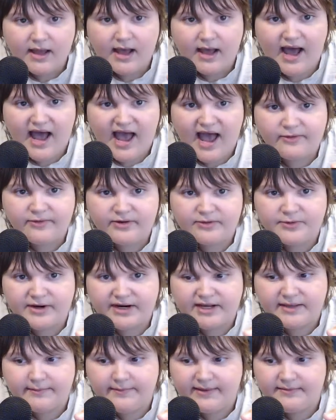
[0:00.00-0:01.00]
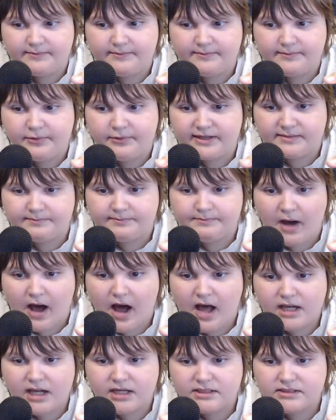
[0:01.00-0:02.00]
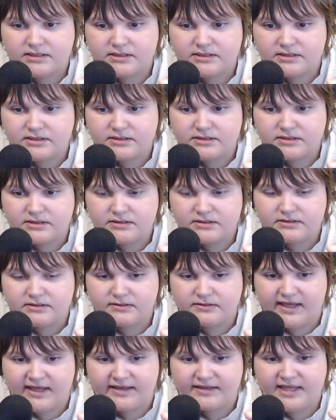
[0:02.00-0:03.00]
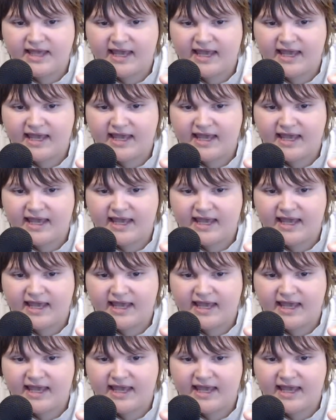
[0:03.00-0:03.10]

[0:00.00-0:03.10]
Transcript: I would recommend putting a box they